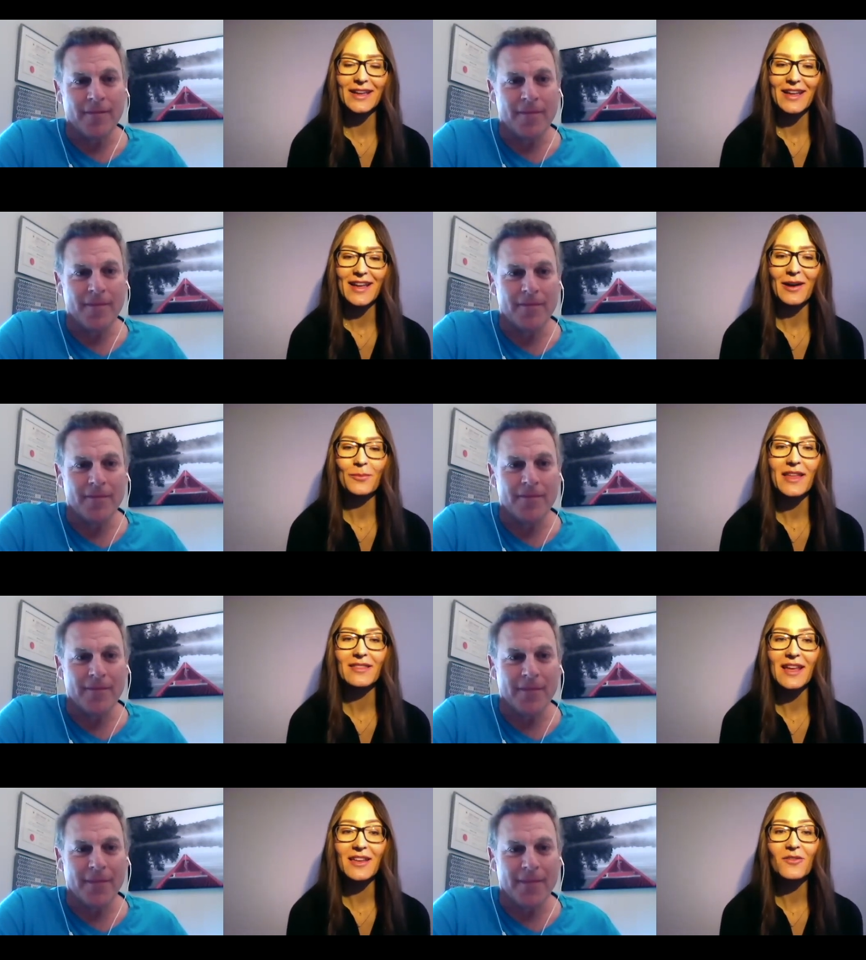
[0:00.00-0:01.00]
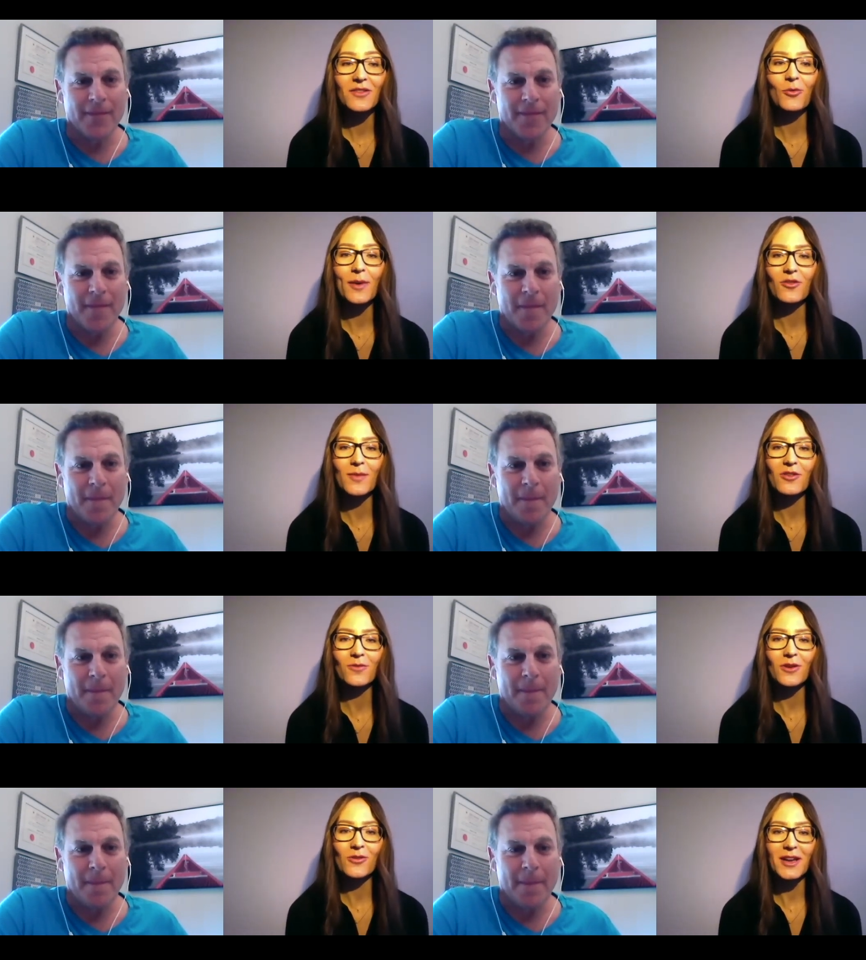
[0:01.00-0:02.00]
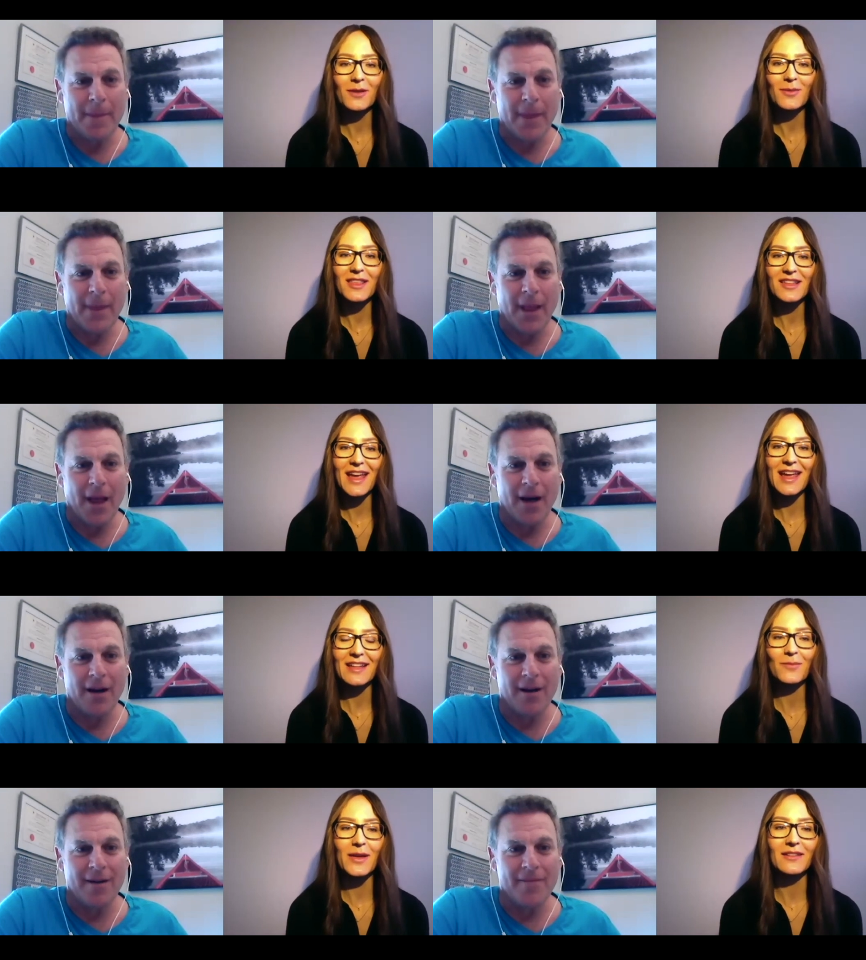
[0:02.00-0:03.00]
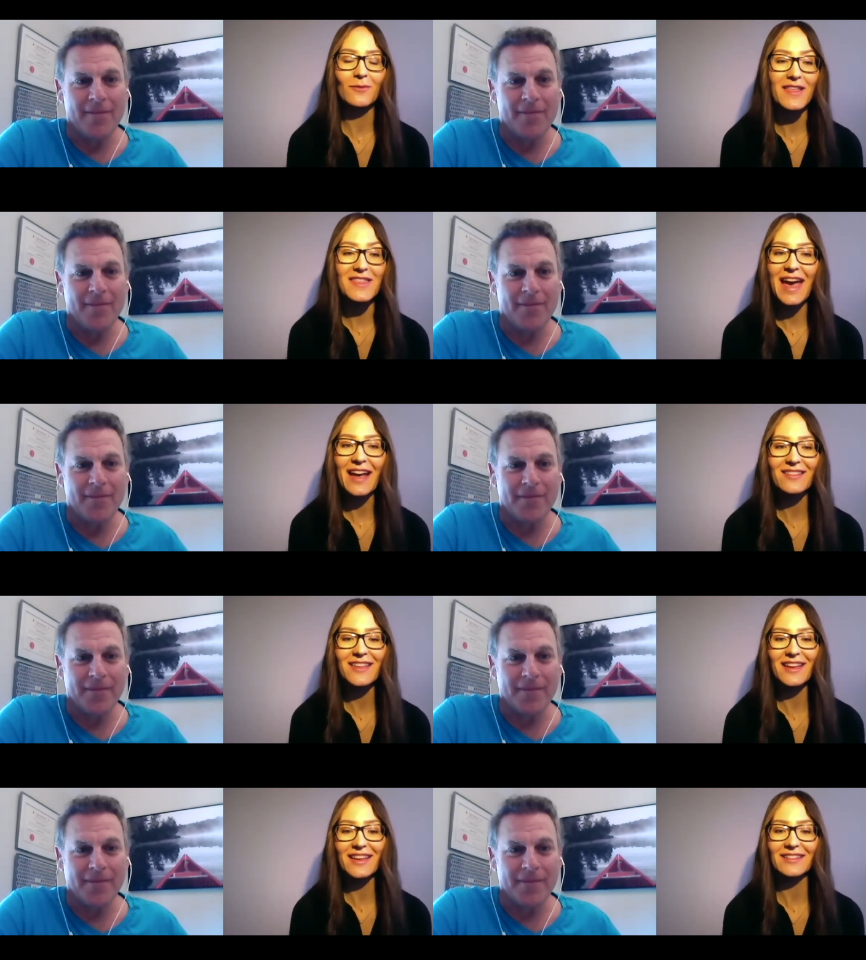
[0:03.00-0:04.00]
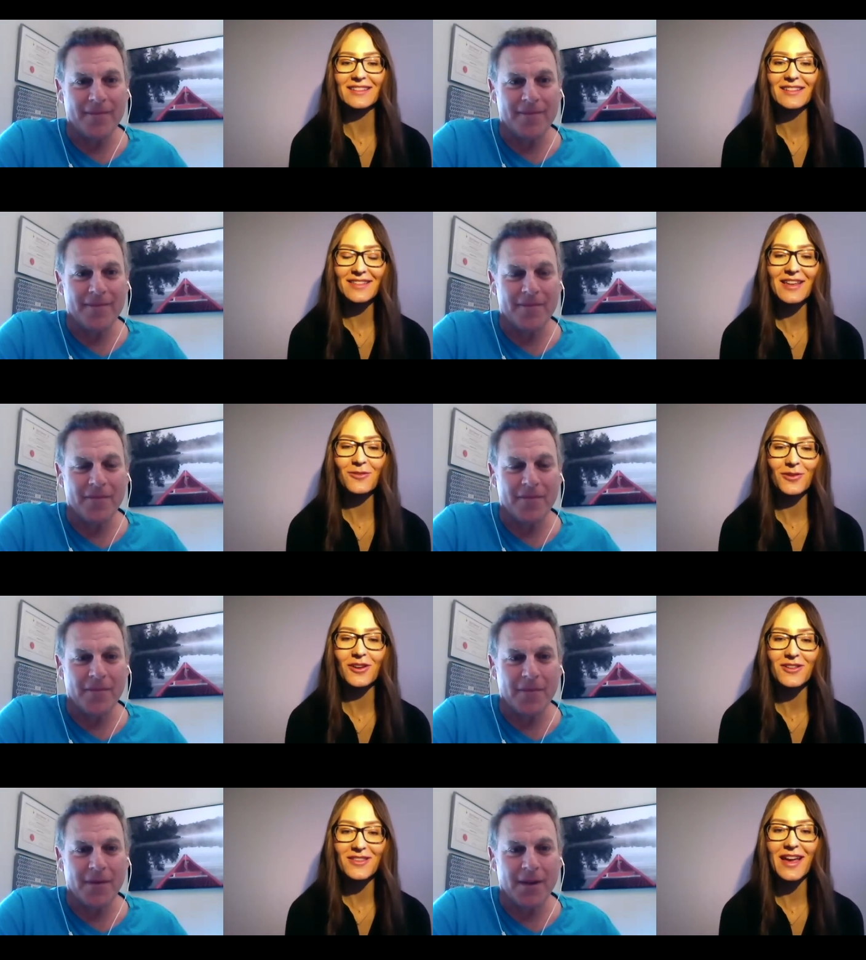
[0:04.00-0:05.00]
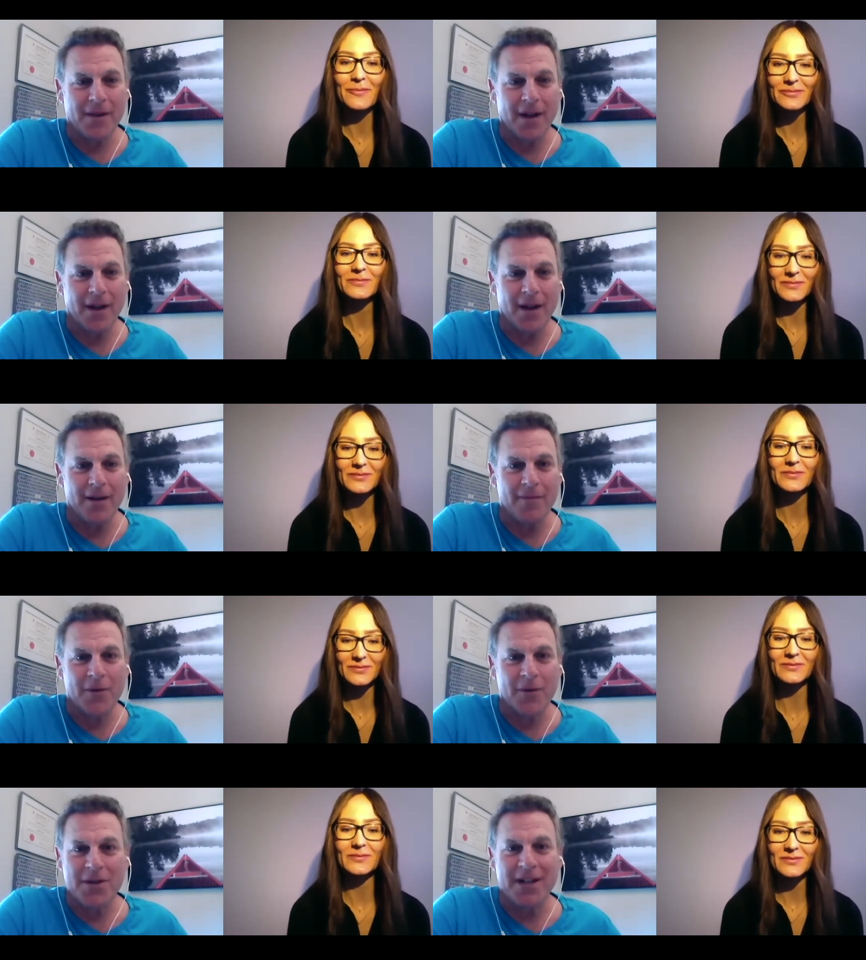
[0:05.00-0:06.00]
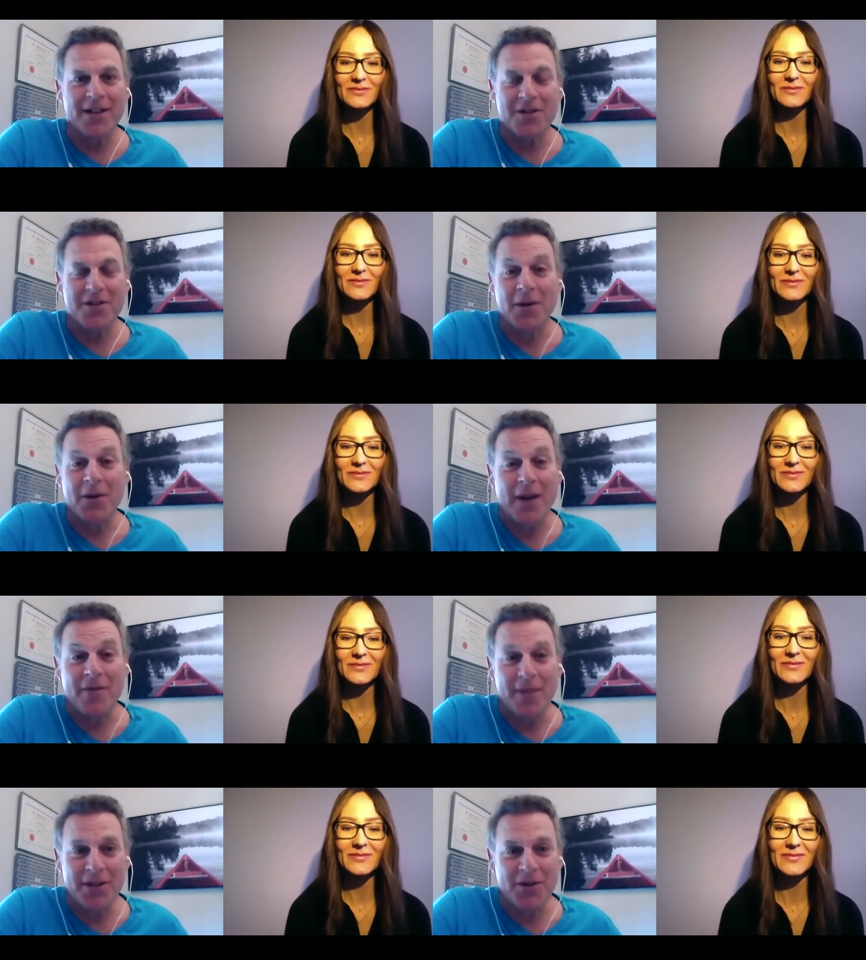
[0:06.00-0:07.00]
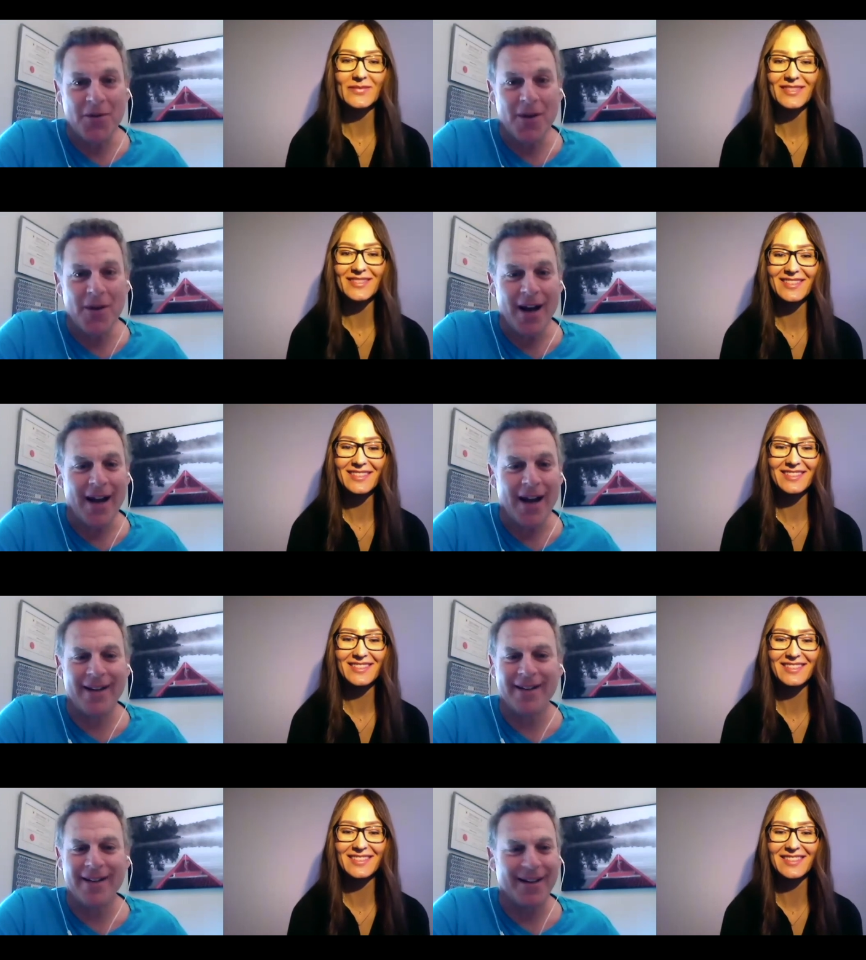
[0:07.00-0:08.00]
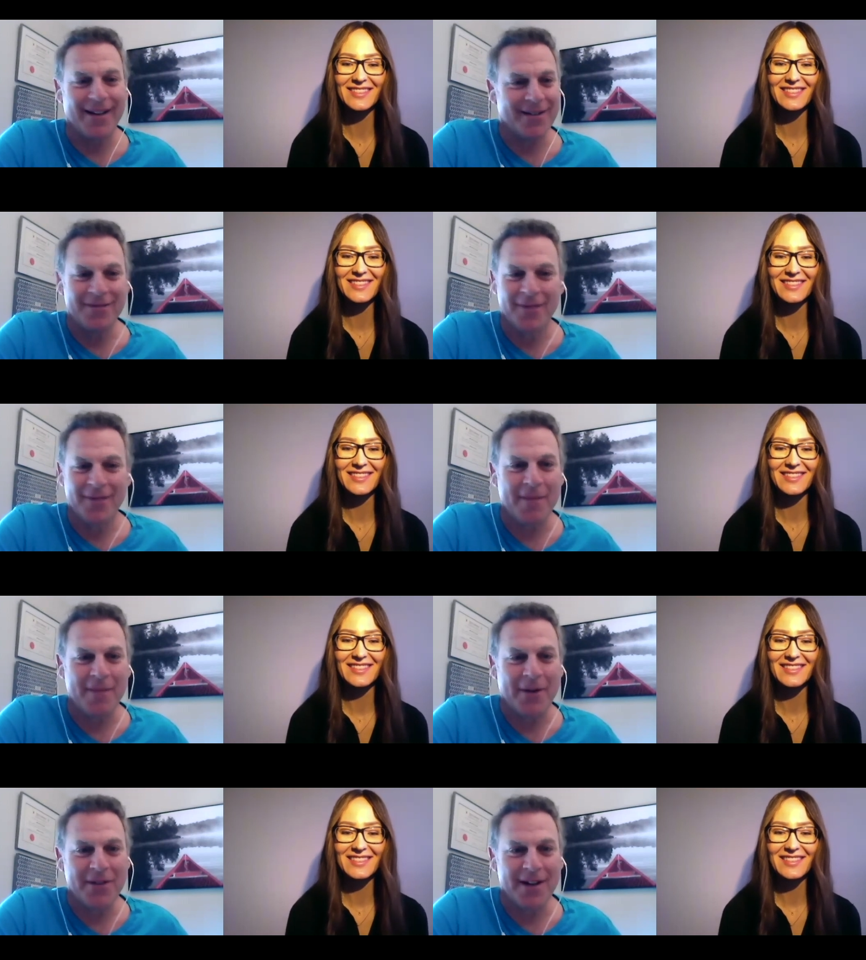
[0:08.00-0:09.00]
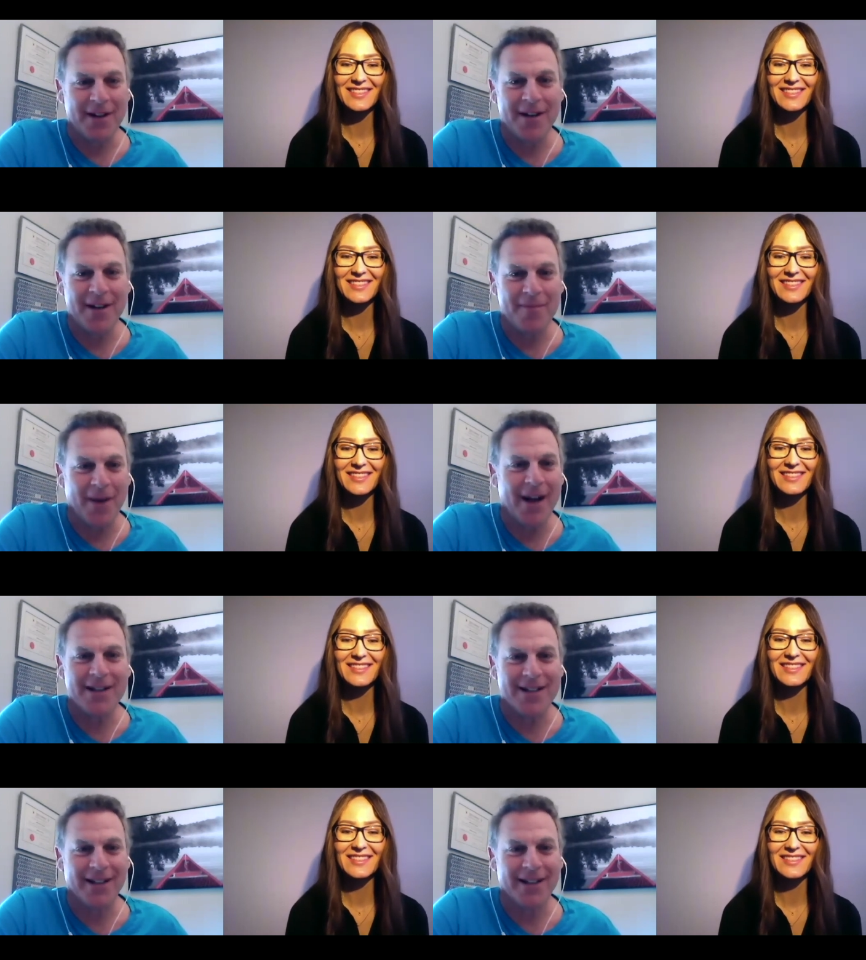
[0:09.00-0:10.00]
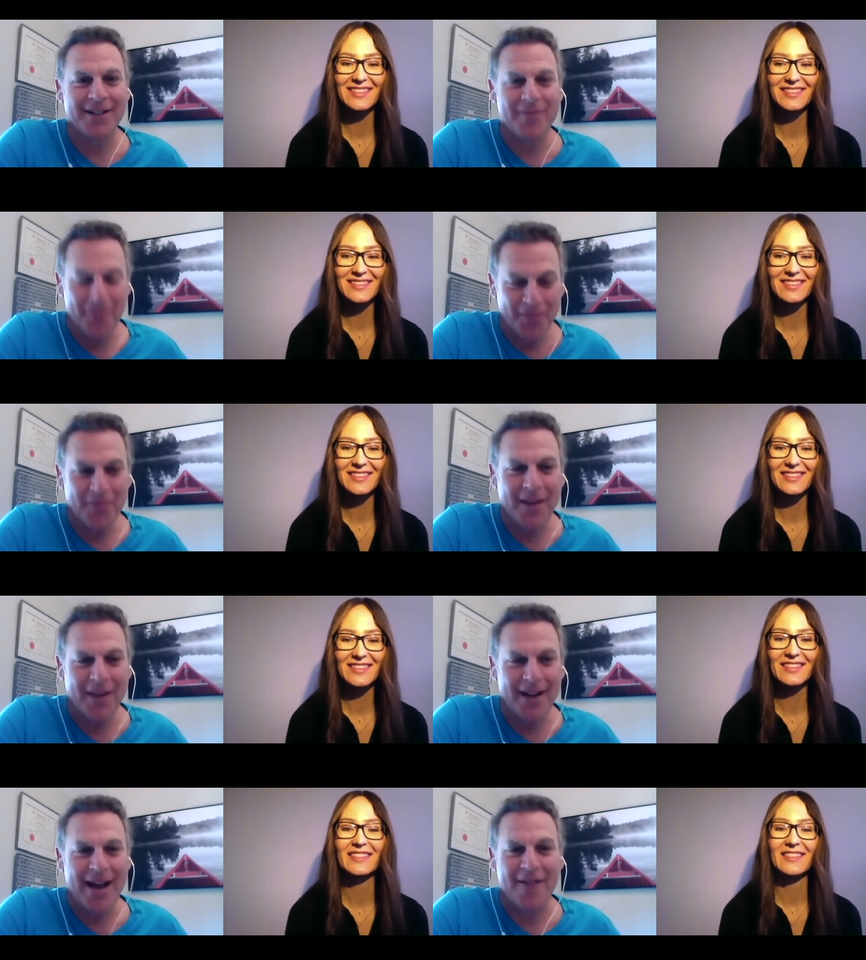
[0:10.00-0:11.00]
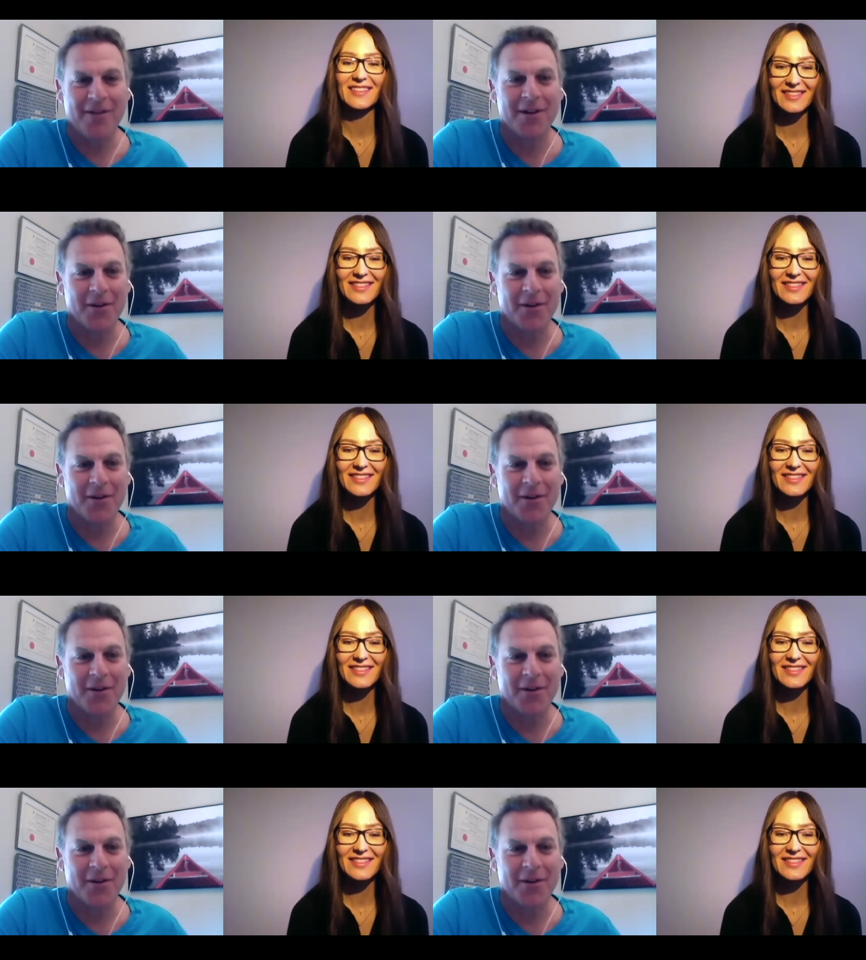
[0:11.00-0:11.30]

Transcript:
Speaker 1: Um, but thank you so much, Mitch, for joining me today. It's been fantastic, and thank you for your time.
Speaker 2: Christina, this has been great for me too. And uh, keep out there, keep buying, selling, and have a great